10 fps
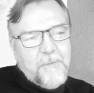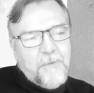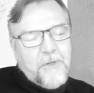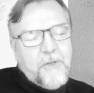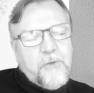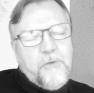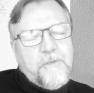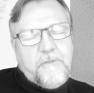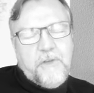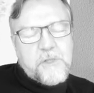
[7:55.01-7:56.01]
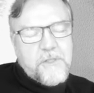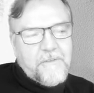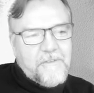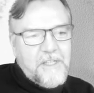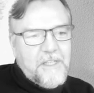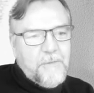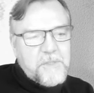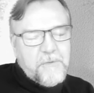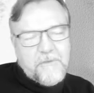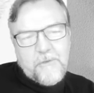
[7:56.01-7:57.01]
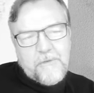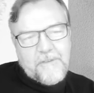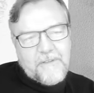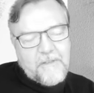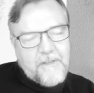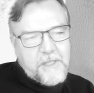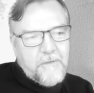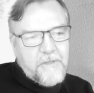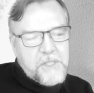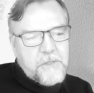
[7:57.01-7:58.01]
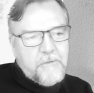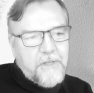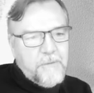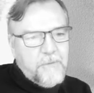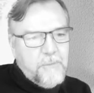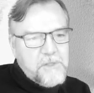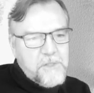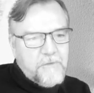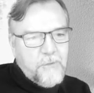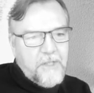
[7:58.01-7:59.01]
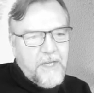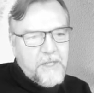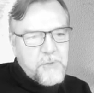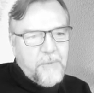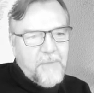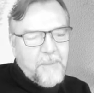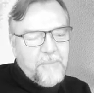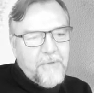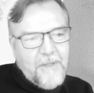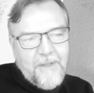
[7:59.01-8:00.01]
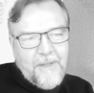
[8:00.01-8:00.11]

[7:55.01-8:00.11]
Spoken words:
we're not going to use this function z, which was using that dictionary, so we'll just do the adjoint map.